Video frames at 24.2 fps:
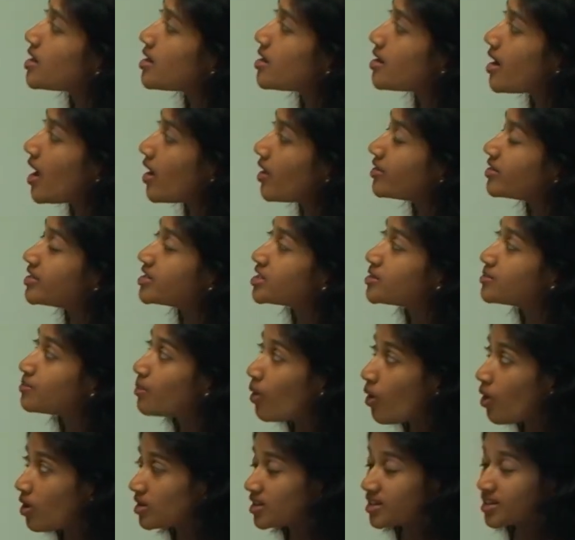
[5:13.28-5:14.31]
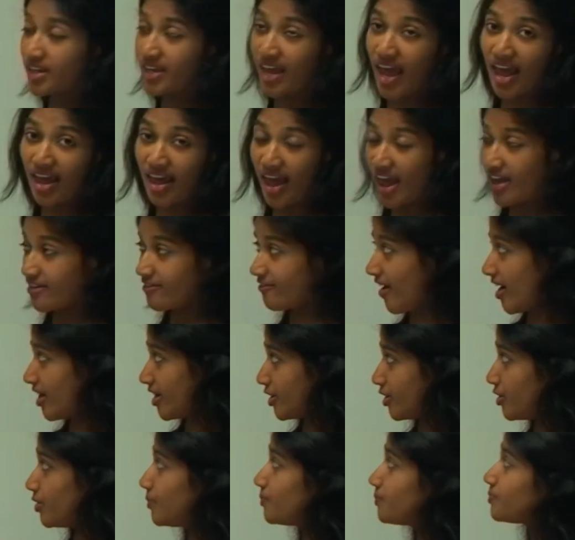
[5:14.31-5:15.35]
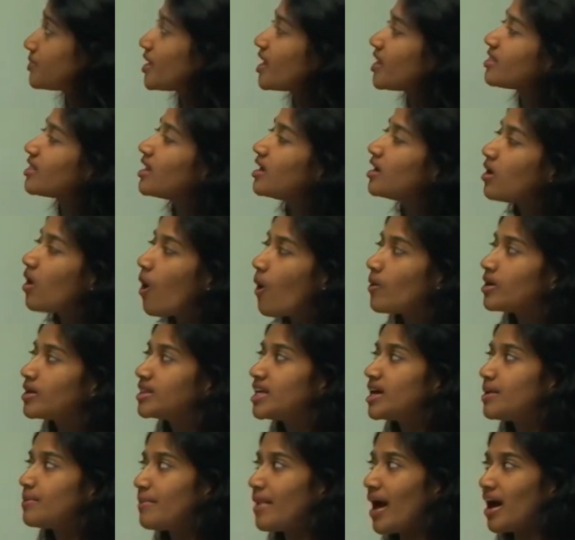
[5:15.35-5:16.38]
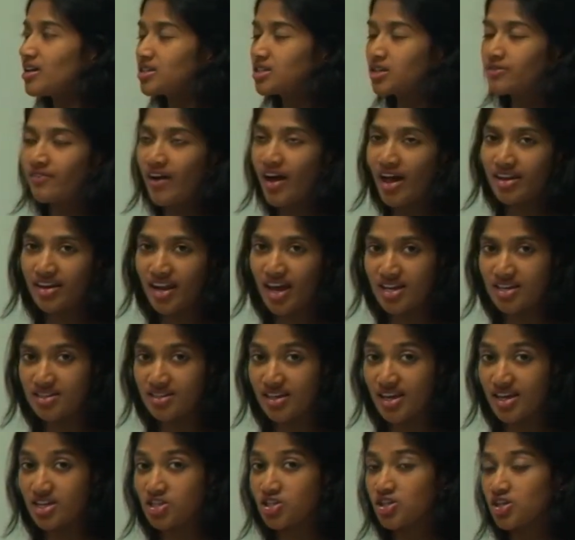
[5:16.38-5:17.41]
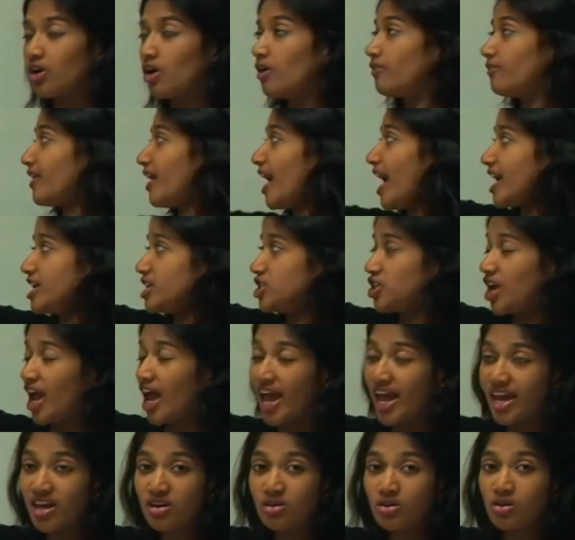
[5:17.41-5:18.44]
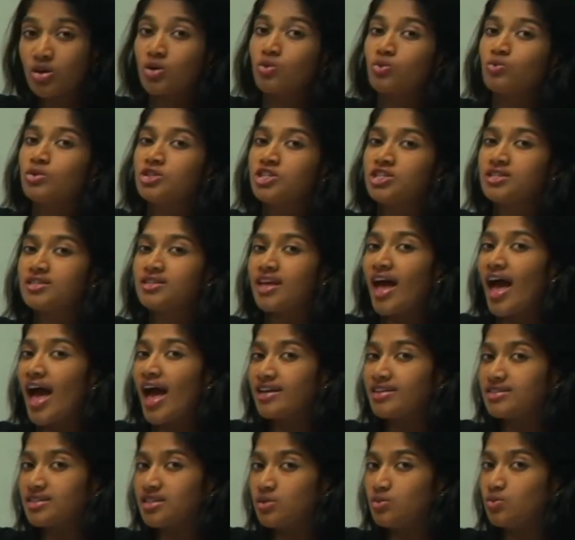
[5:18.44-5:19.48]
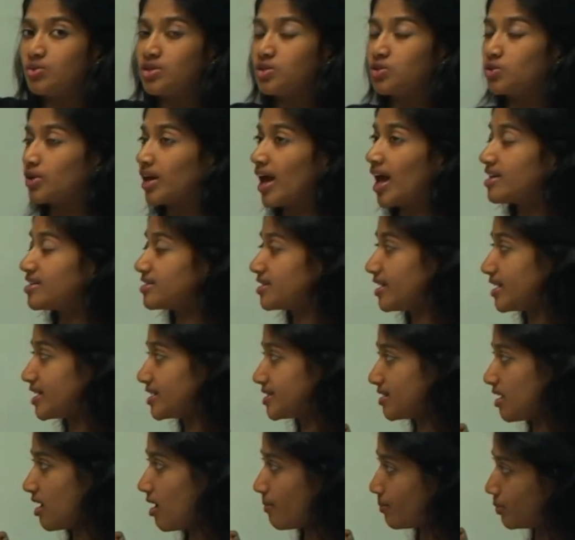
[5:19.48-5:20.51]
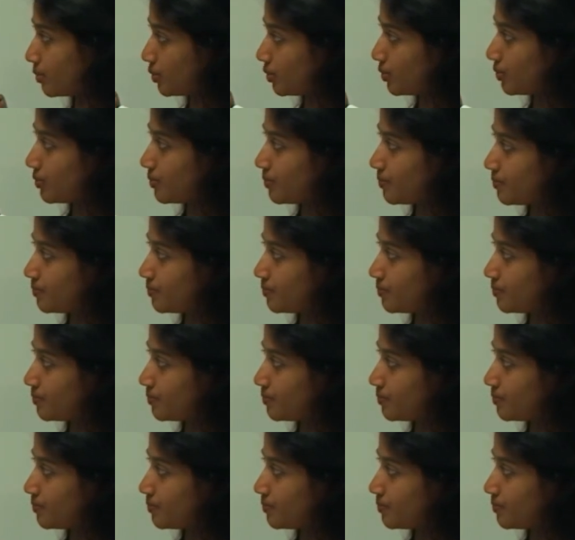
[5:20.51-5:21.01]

Now, the smaller the Ka value, the lower the amount of ionization of Ha, which is the acid we took as an example.